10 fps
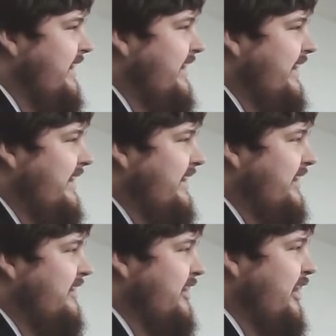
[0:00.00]
Uh,
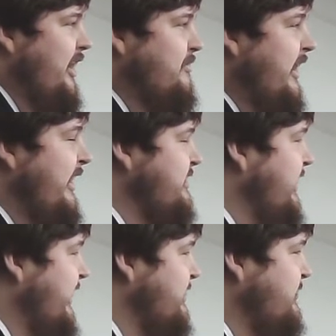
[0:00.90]
I
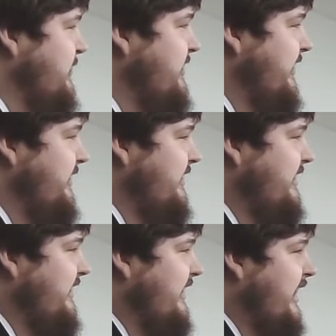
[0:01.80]
apologize for the
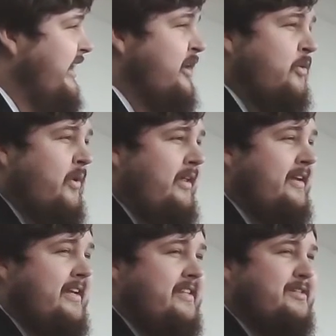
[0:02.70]
uh, audio
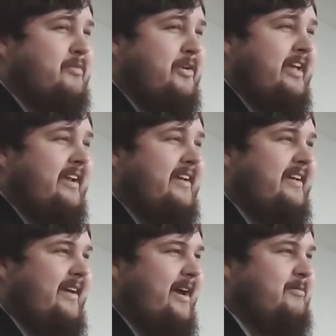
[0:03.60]
quality this morning.
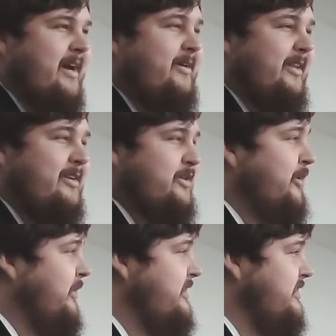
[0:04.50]
I'm not really
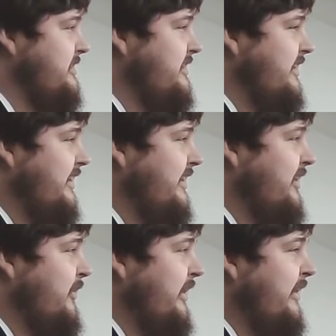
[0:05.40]
sure what's
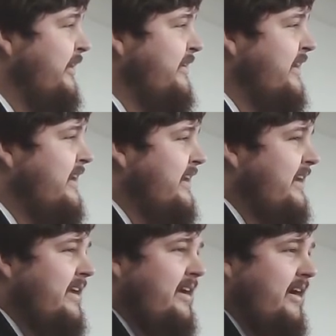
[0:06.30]
going on,
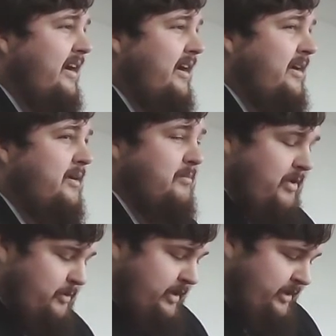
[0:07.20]

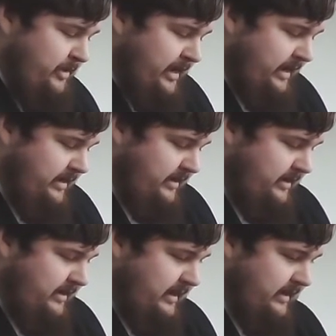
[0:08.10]
but we'll go ahead
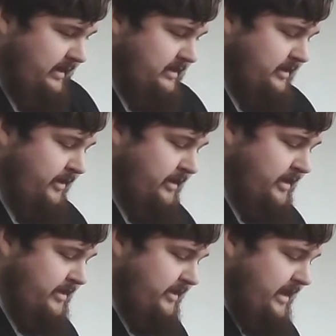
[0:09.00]
and, and get started
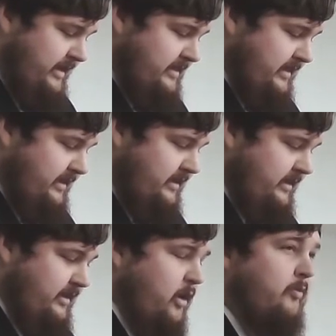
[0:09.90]
nonetheless, and
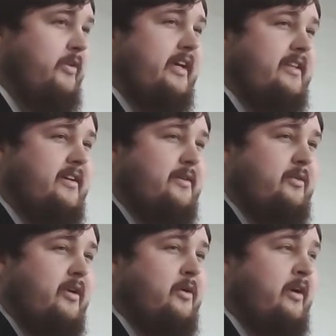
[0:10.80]
hopefully the
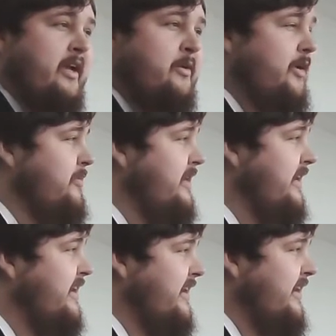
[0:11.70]
recording will
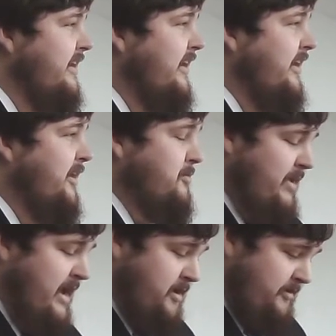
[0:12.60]
be
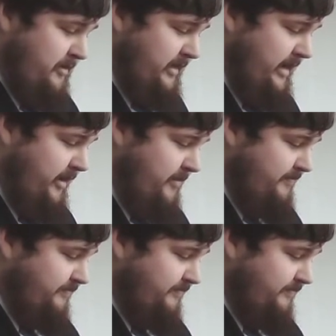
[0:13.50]
better for later.